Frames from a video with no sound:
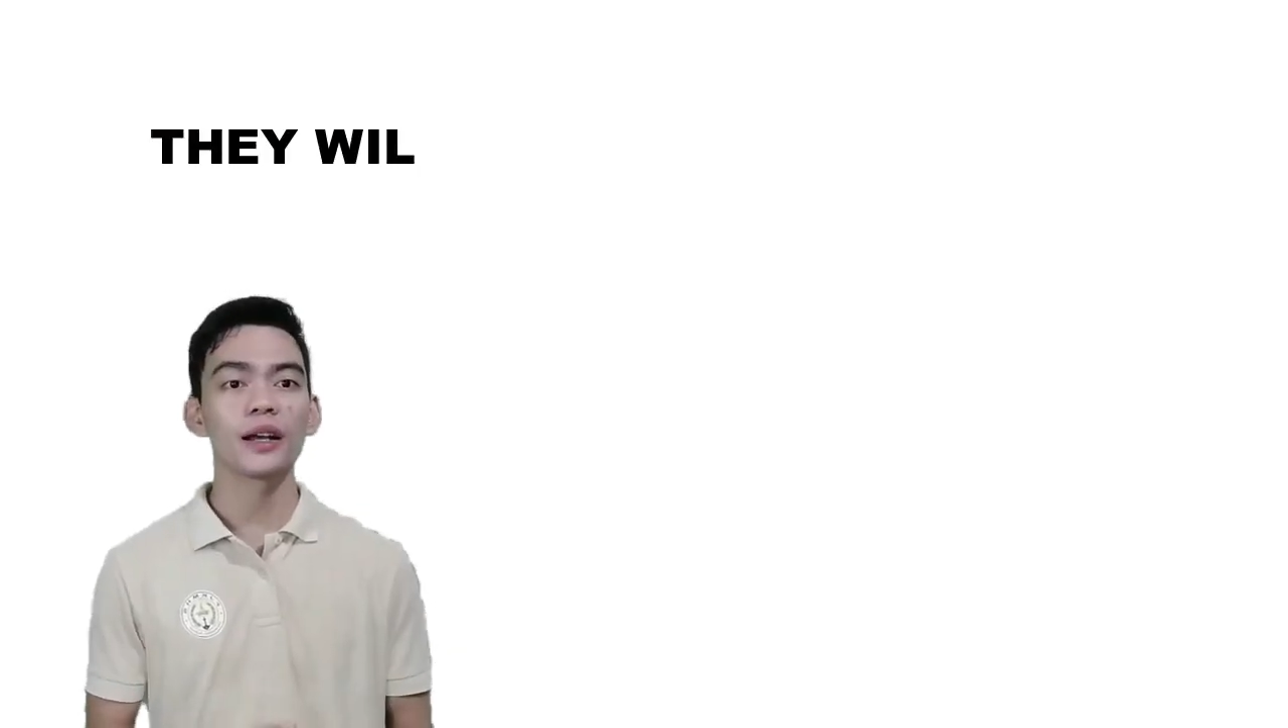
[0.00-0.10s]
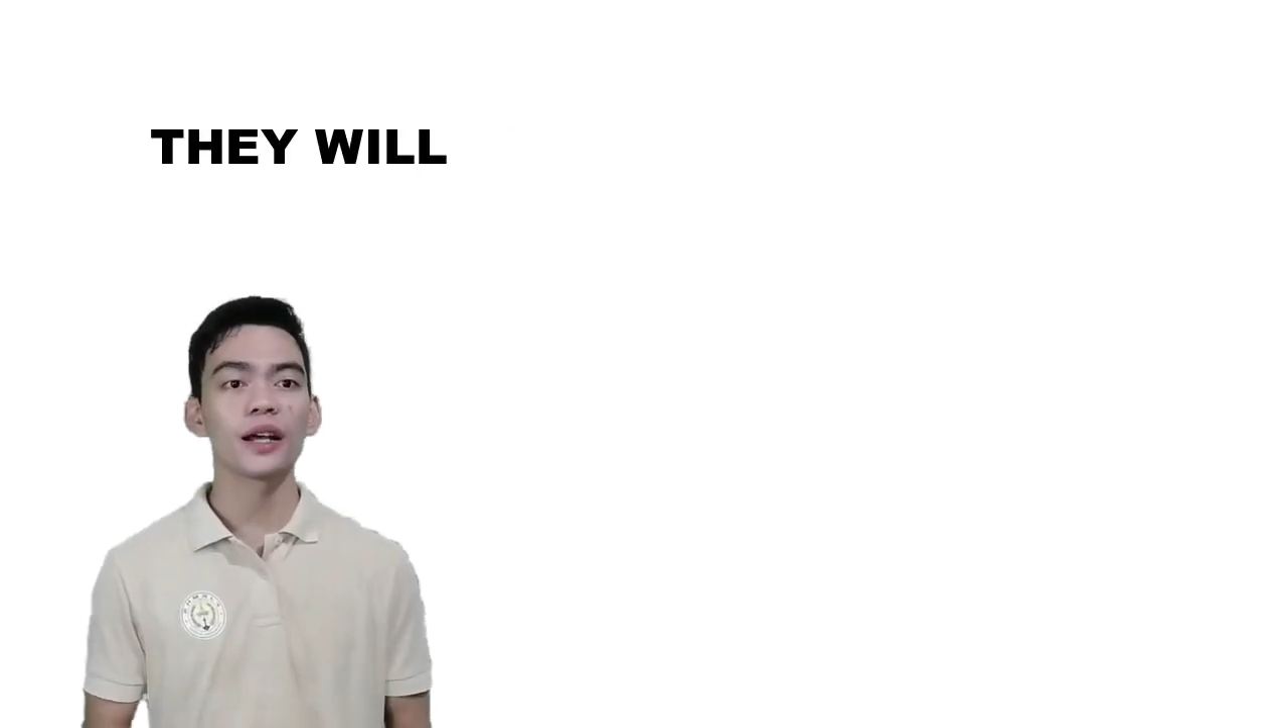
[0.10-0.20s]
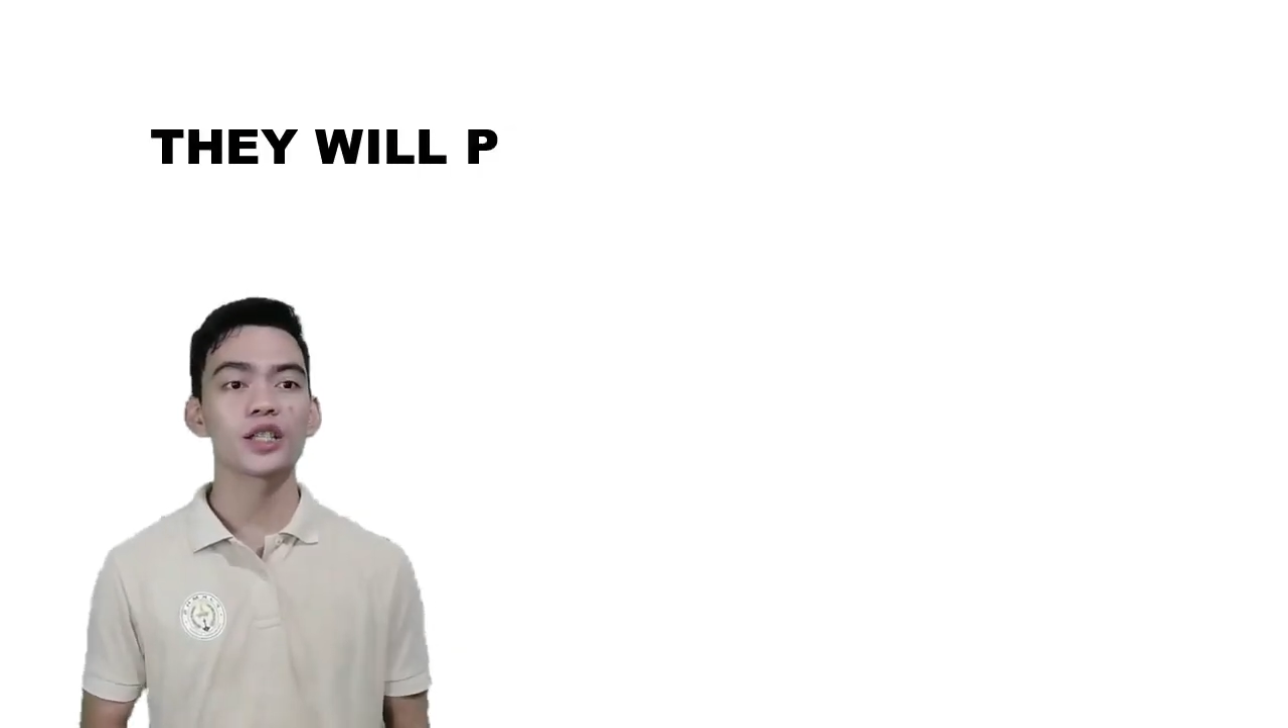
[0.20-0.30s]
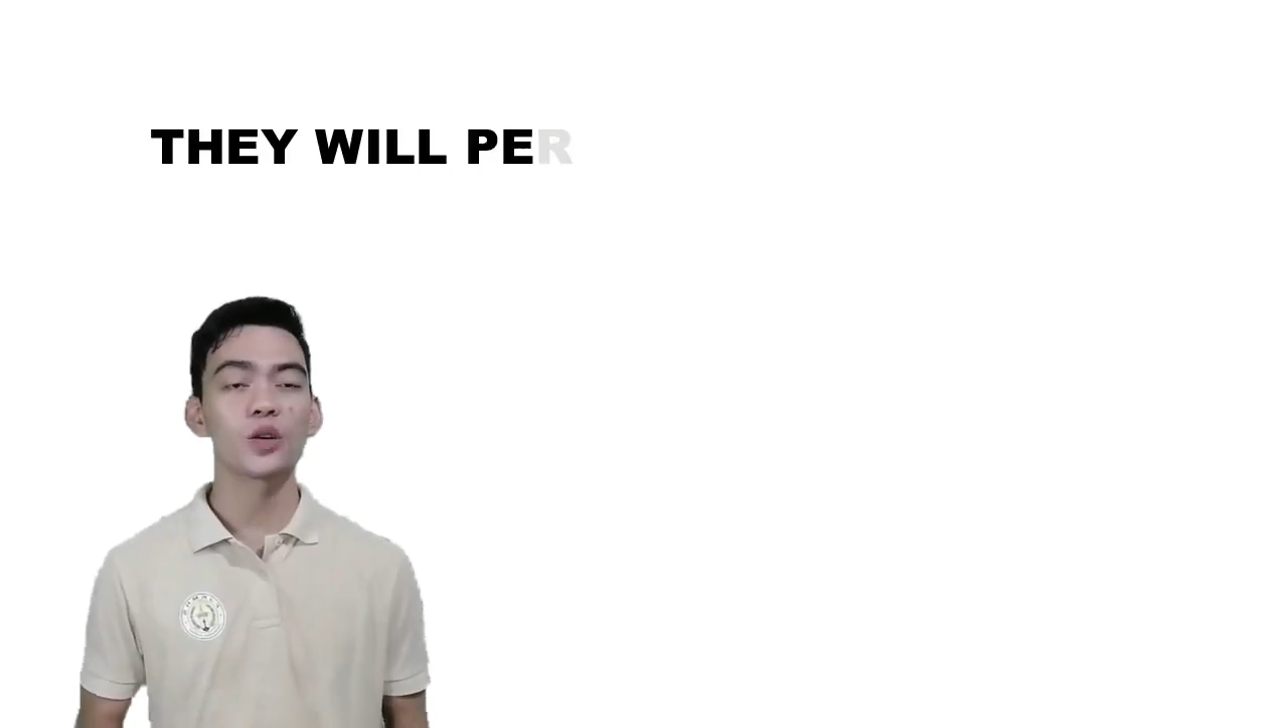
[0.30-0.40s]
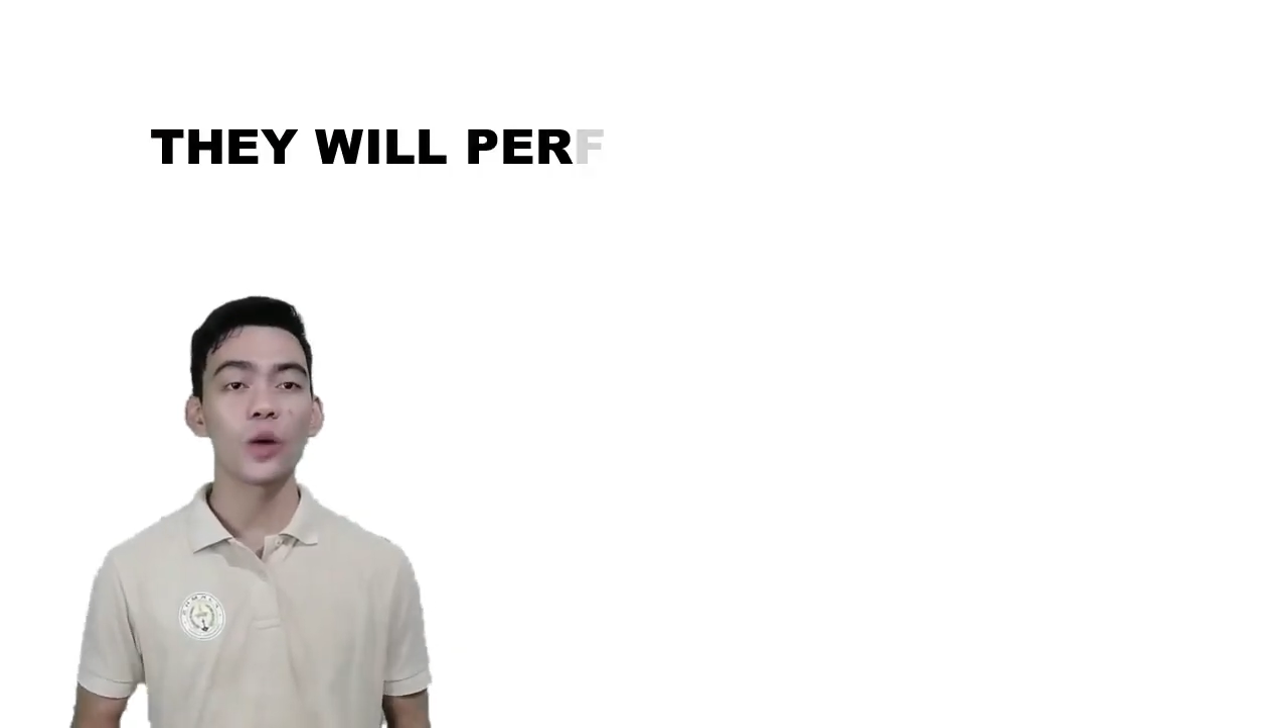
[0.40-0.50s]

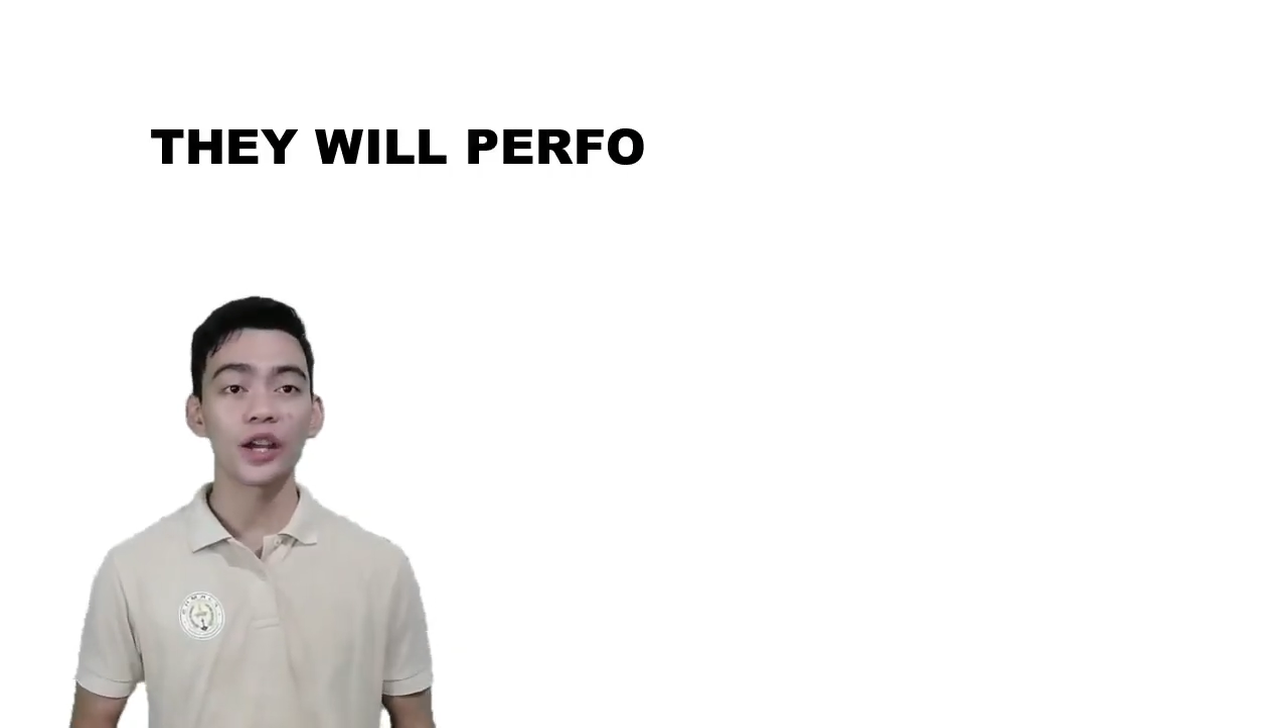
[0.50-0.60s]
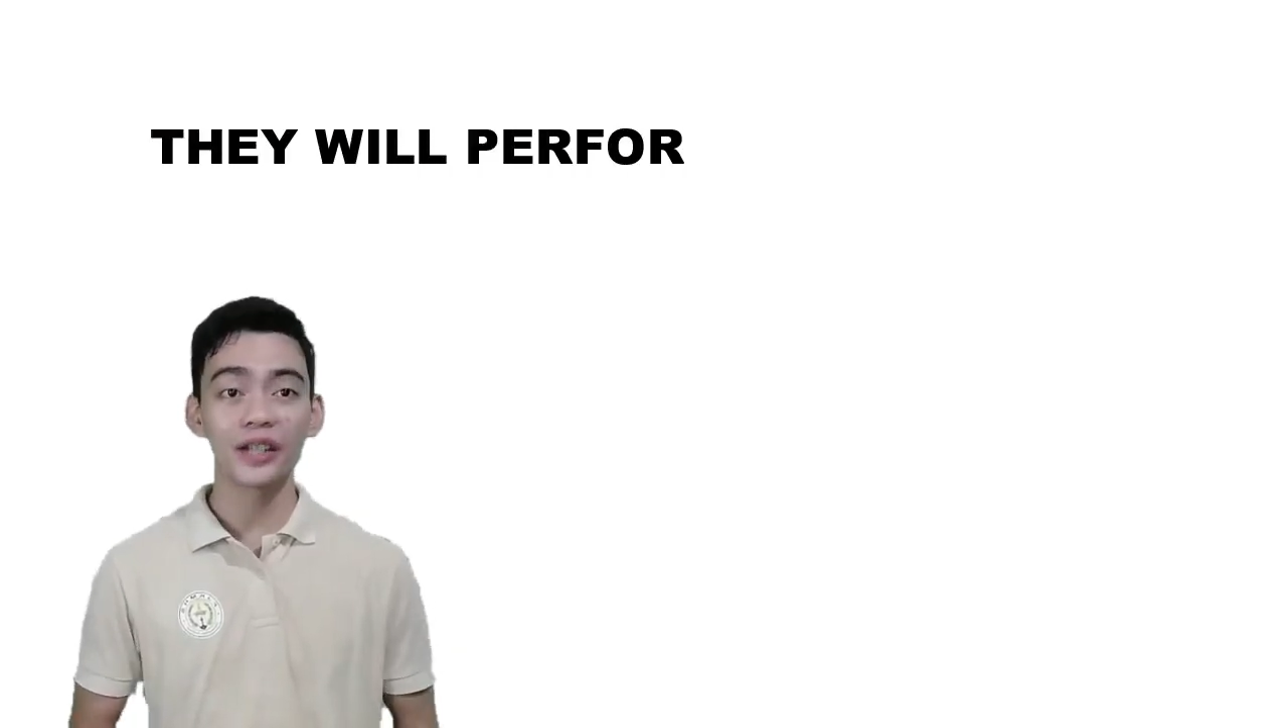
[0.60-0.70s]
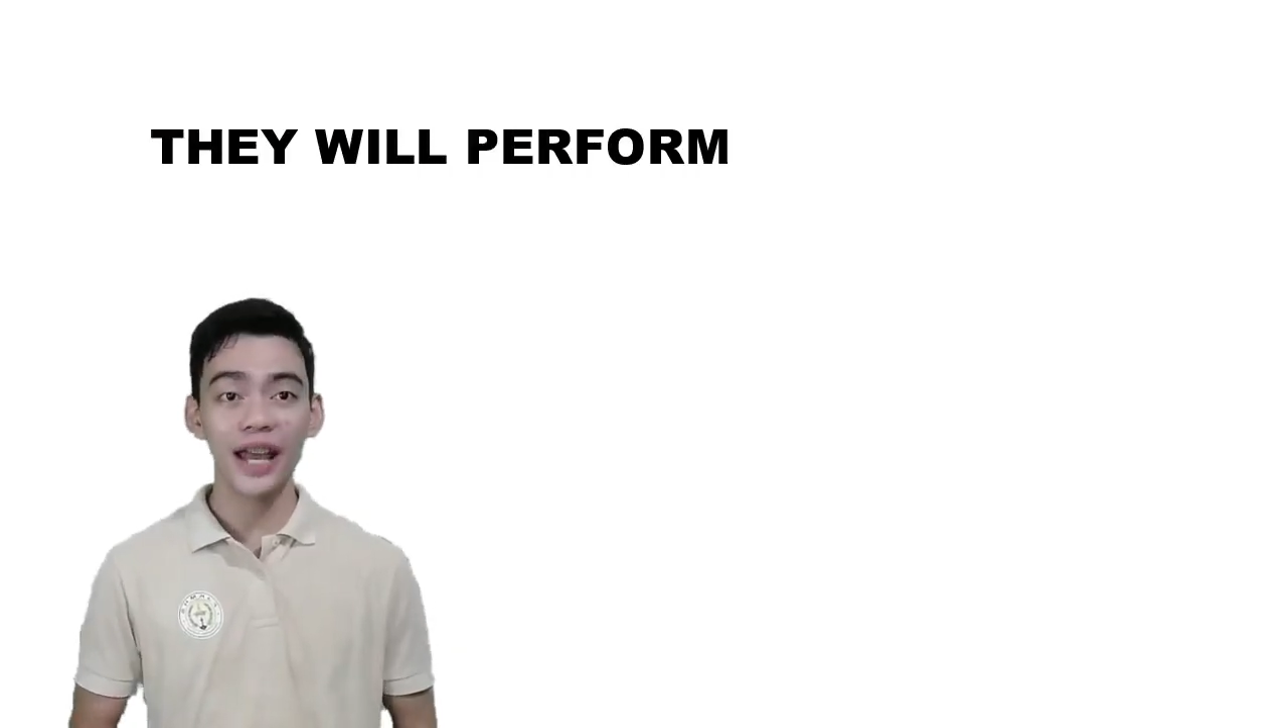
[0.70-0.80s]
a square